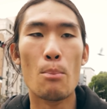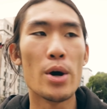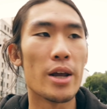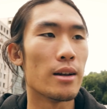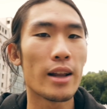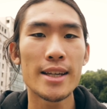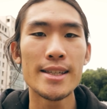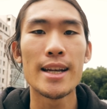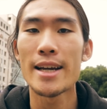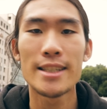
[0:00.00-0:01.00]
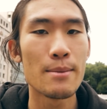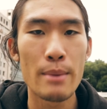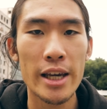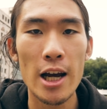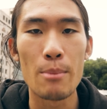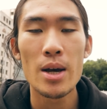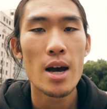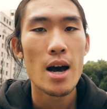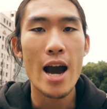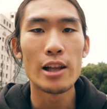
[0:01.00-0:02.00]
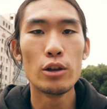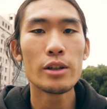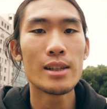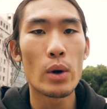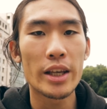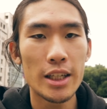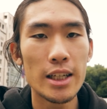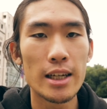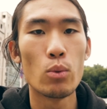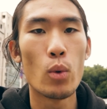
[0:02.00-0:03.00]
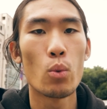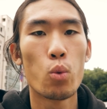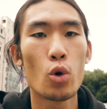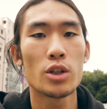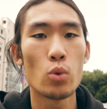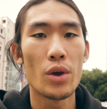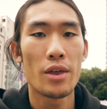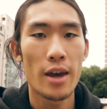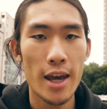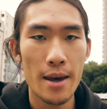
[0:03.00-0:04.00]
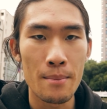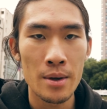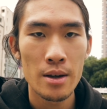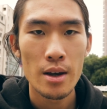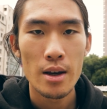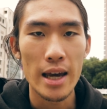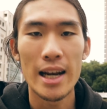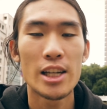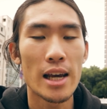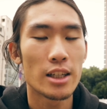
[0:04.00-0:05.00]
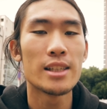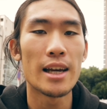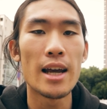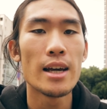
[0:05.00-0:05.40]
But like I said, I didn't make it up. I looked at what he did, what worked with him, and I did, because